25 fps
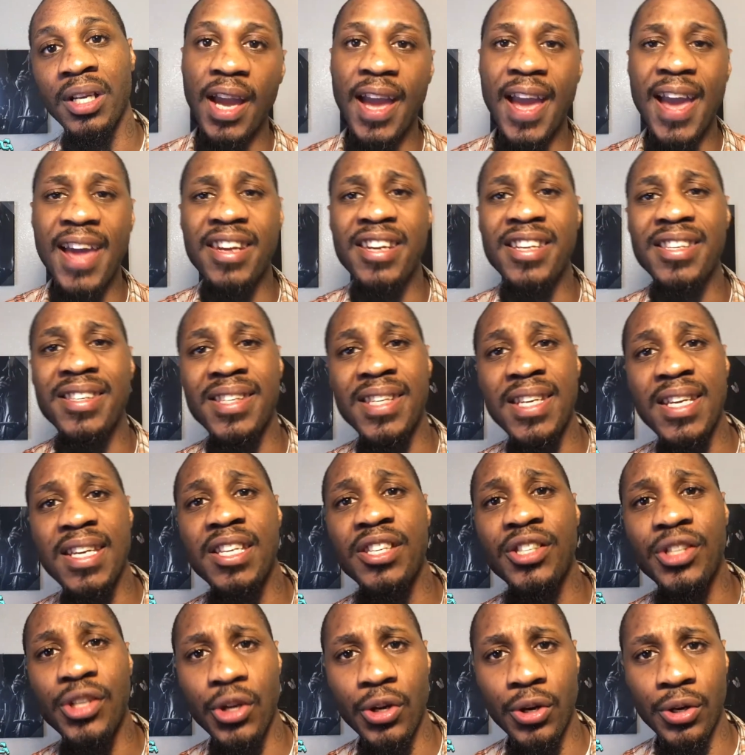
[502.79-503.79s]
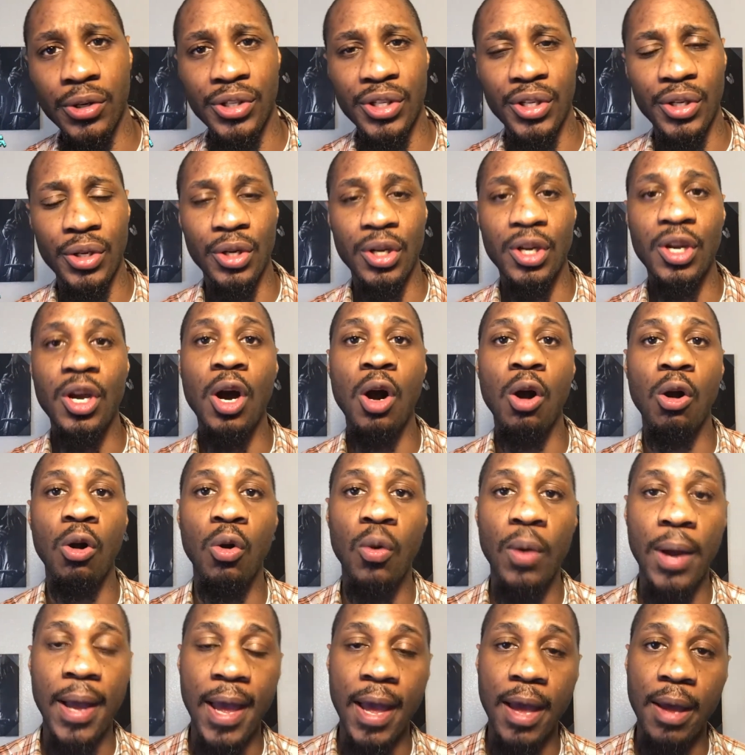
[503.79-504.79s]
And it's easier to
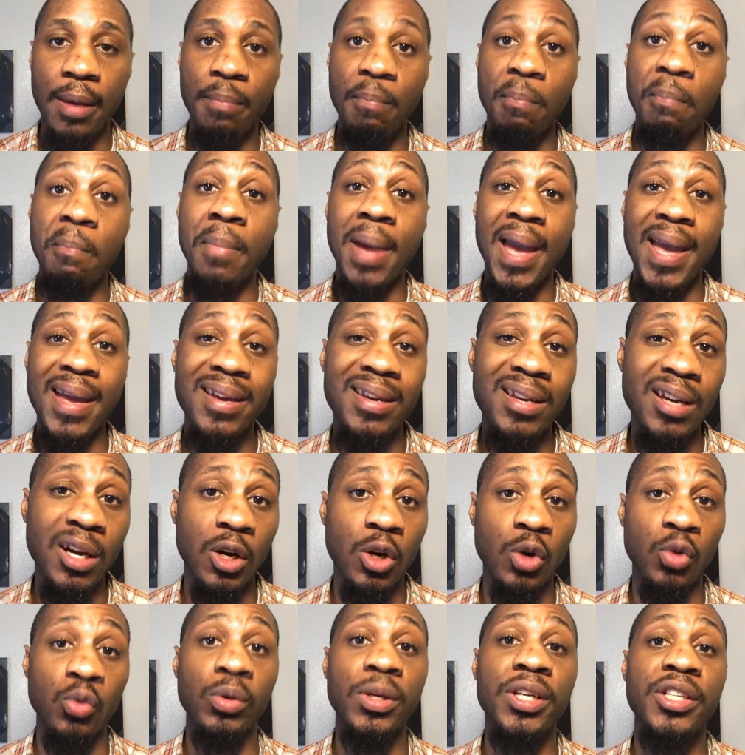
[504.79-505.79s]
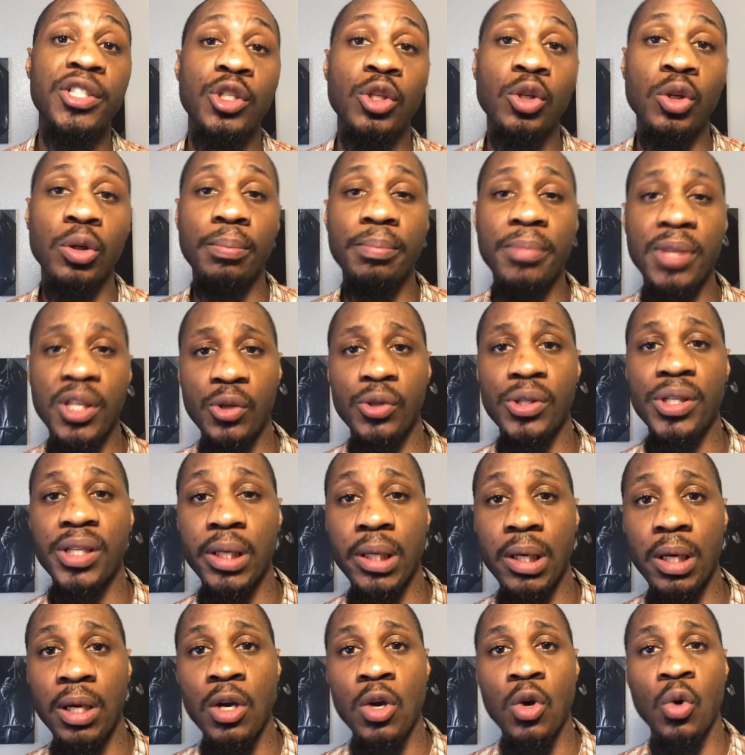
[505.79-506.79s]
go and make original
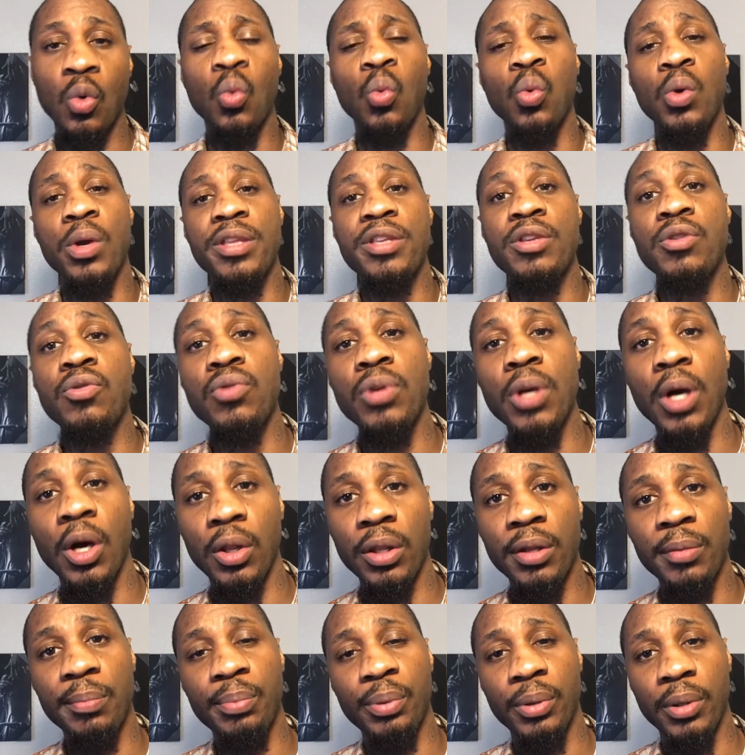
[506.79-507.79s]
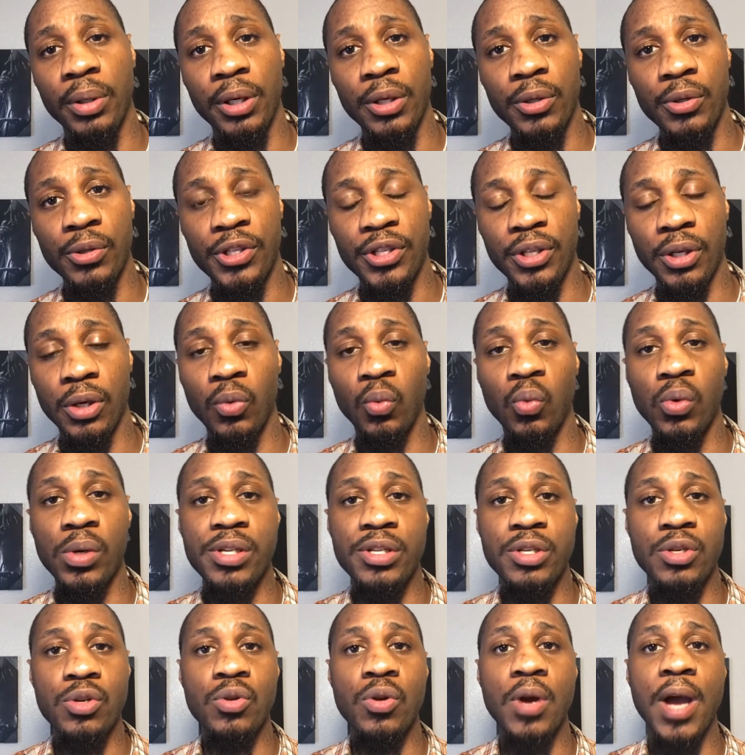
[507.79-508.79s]
music when you know the producer, when
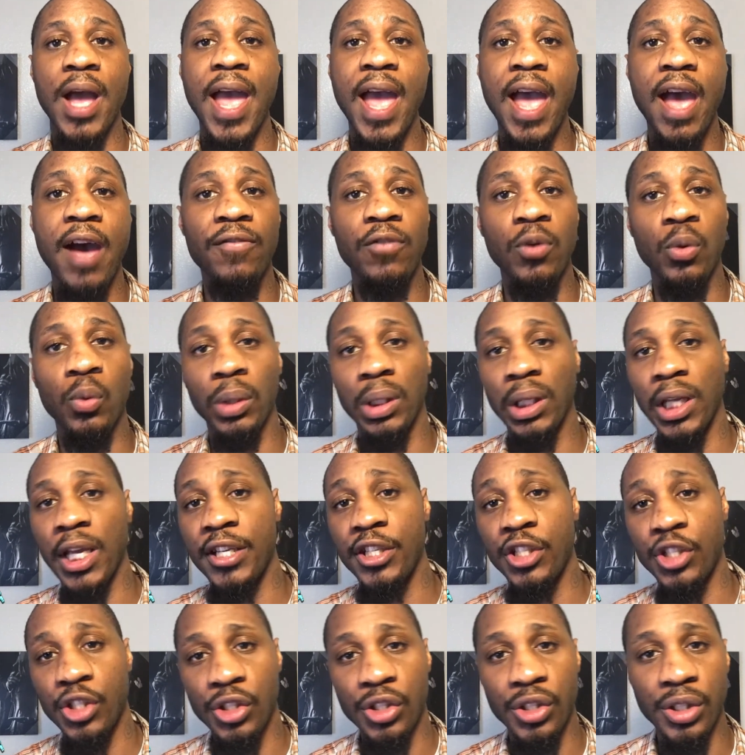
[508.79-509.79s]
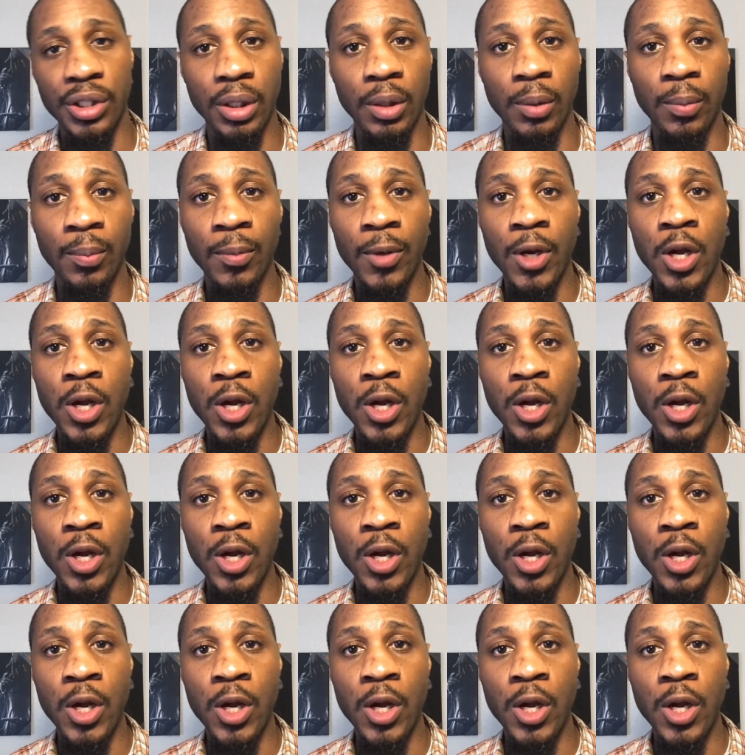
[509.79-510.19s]
you have a relationship